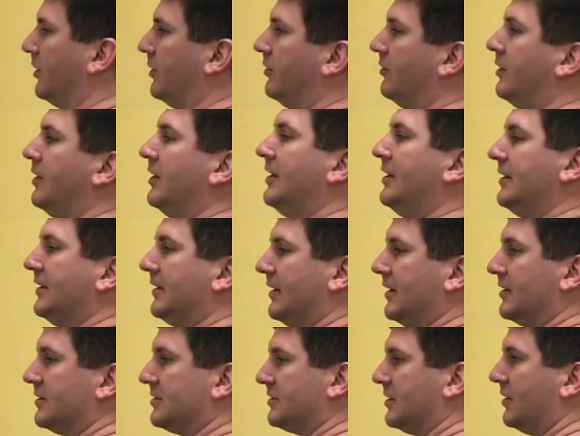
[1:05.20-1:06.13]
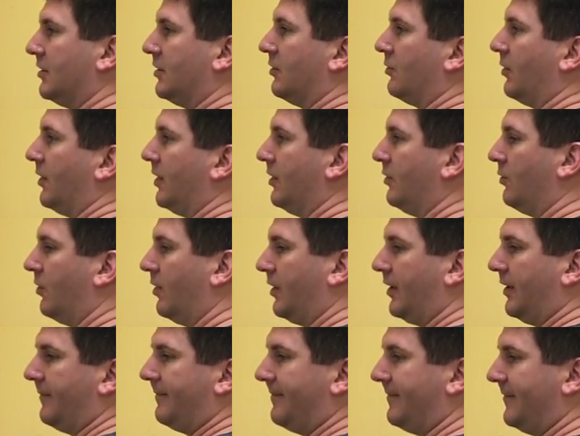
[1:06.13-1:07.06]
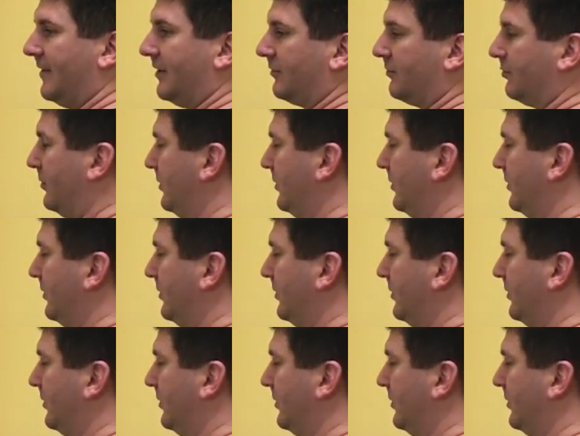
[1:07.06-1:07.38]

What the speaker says: to do. Get it centered the way you want it. This